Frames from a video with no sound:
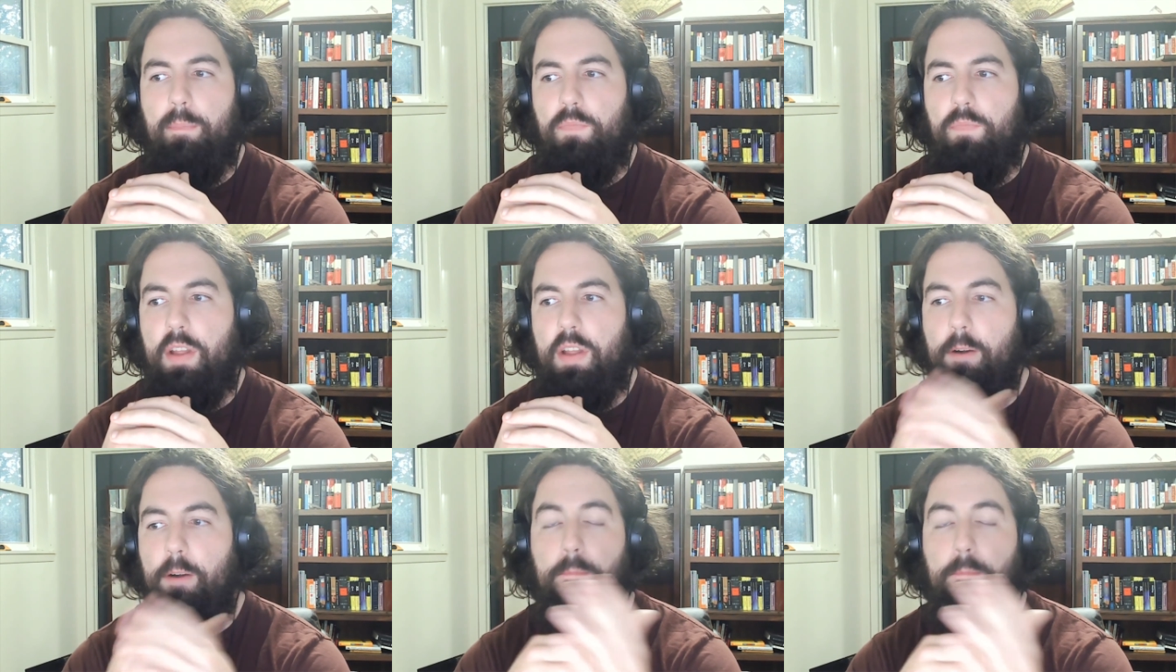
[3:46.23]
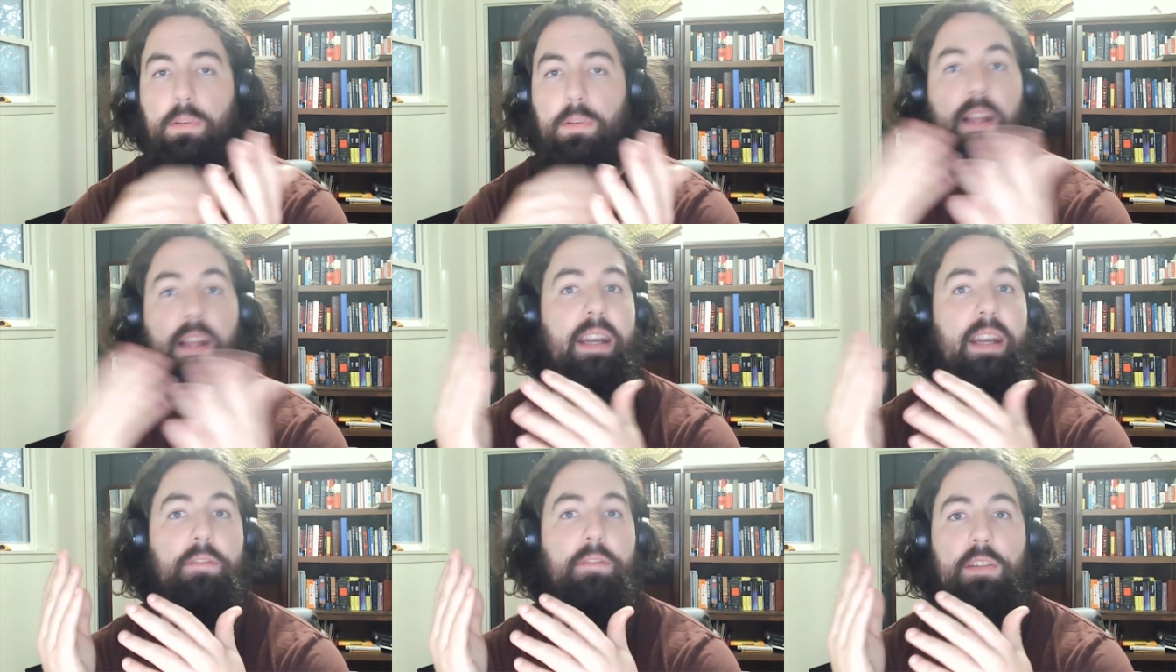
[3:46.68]
There are
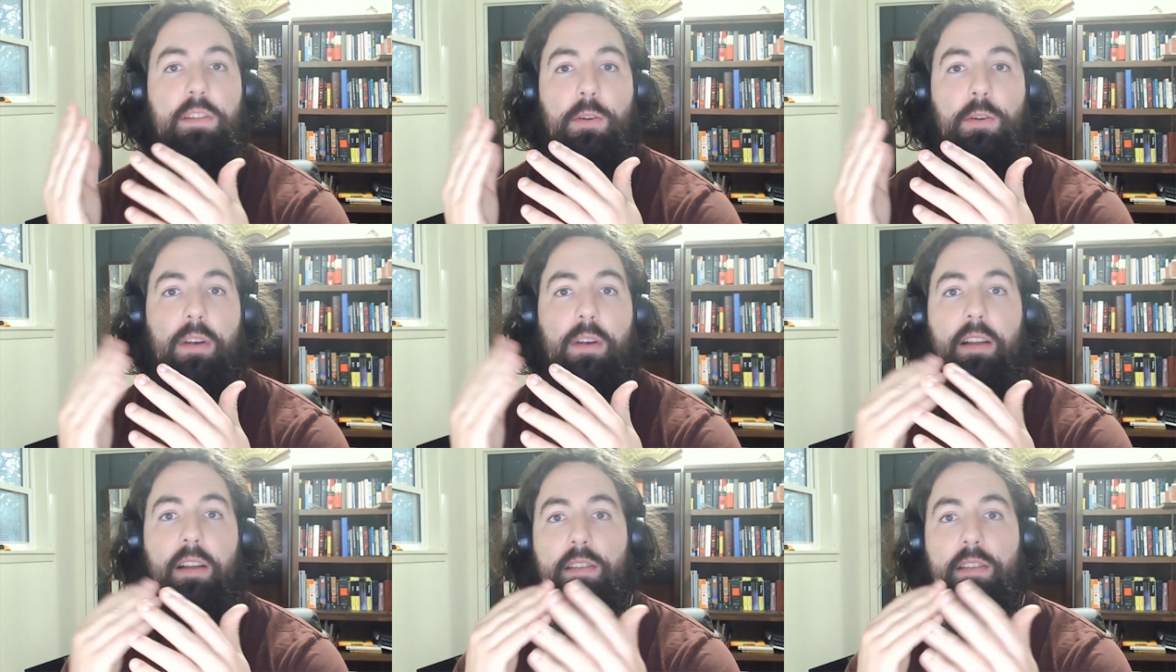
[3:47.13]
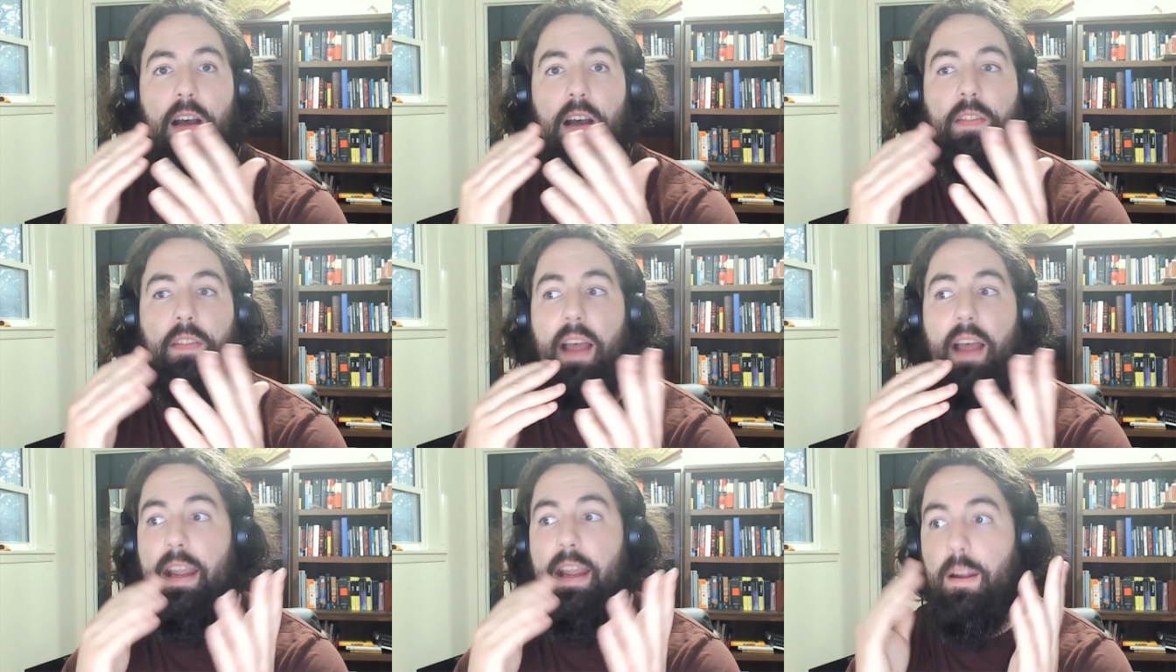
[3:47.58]
plenty of tutorials on
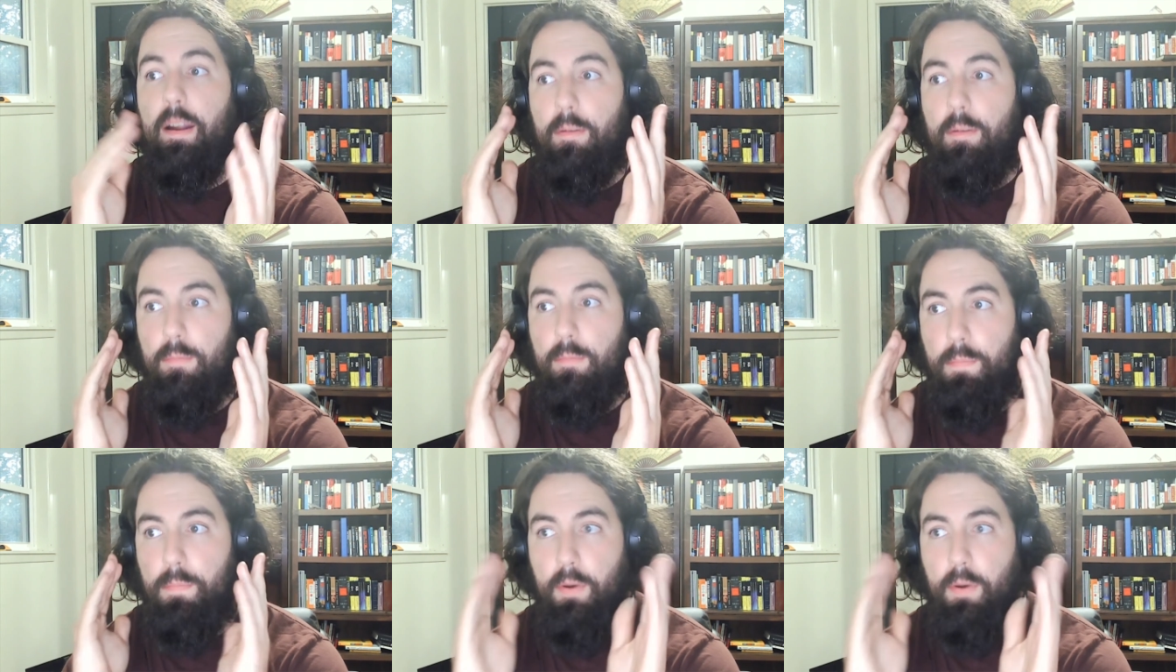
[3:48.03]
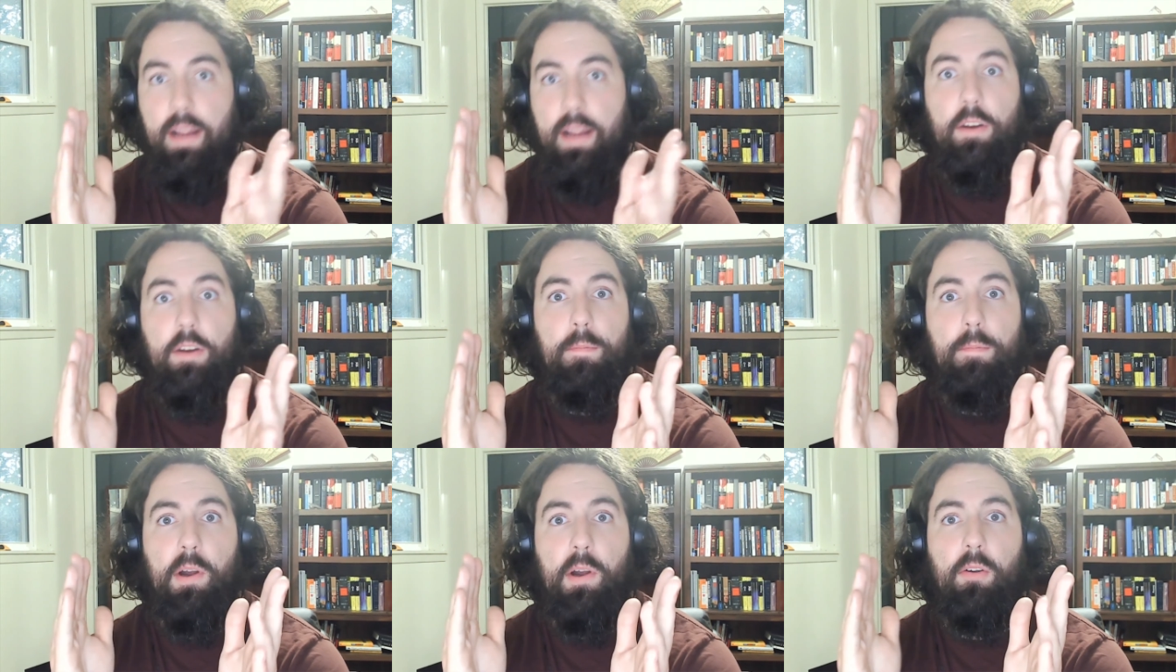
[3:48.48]
like brand
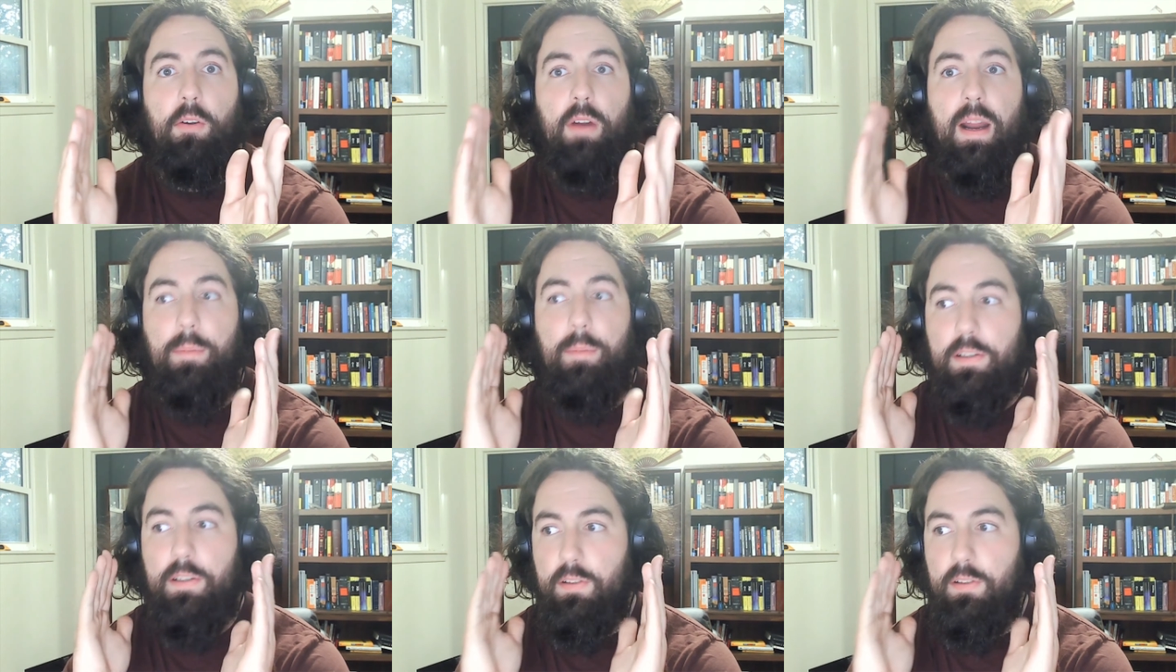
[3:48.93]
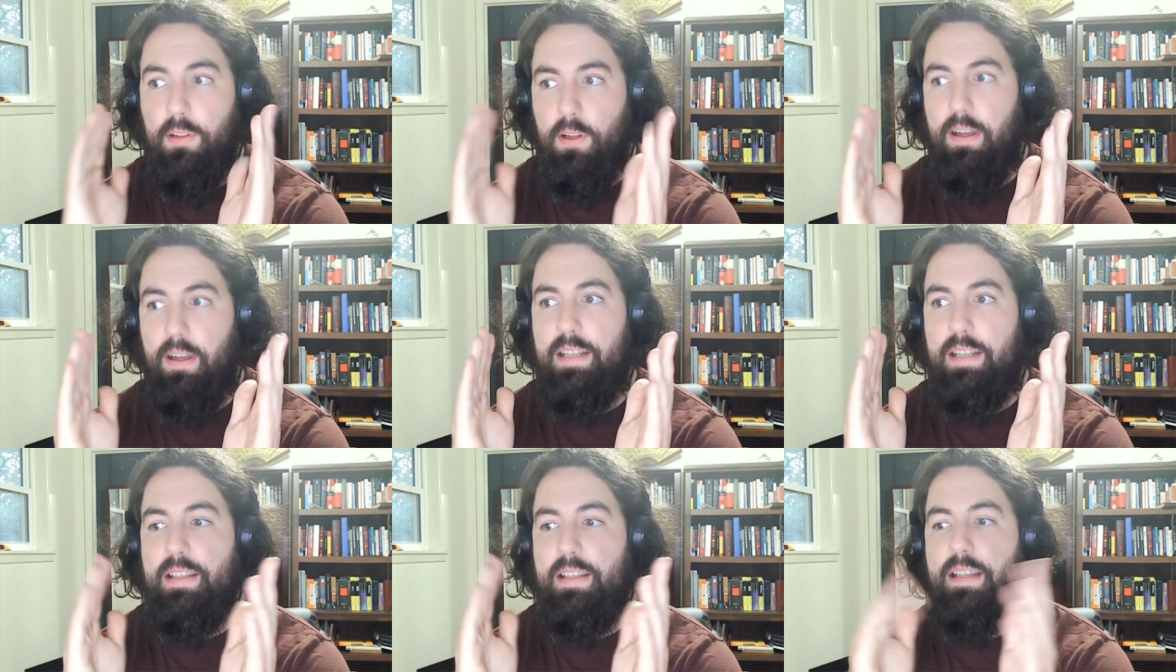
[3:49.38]
new programmers
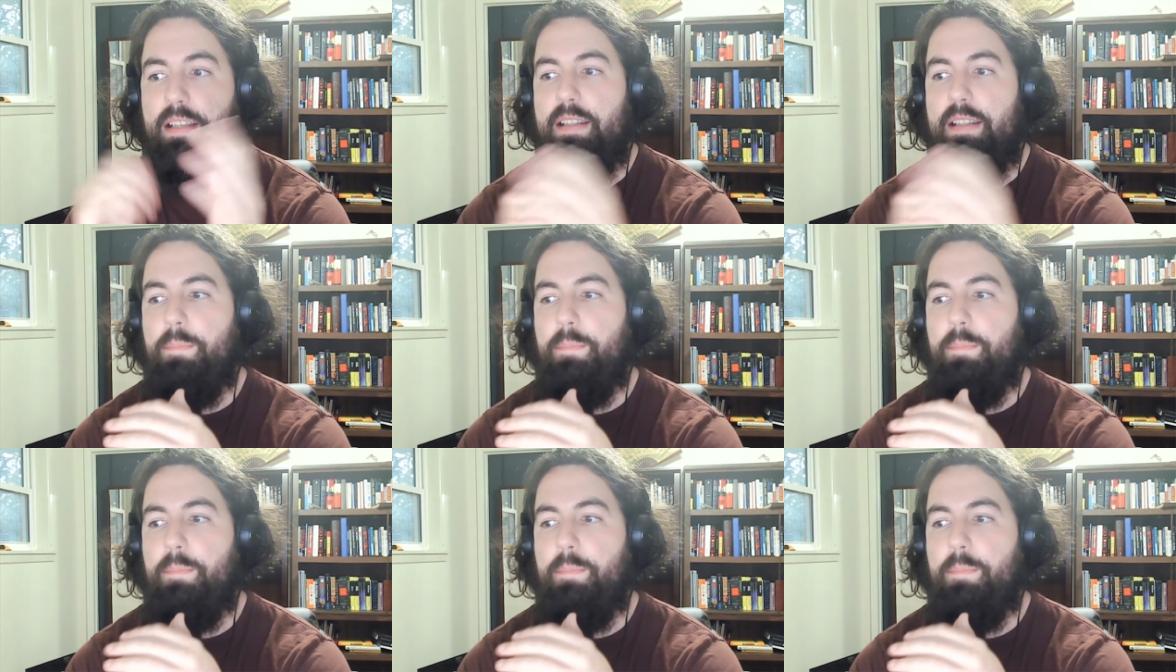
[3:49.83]
learning C++.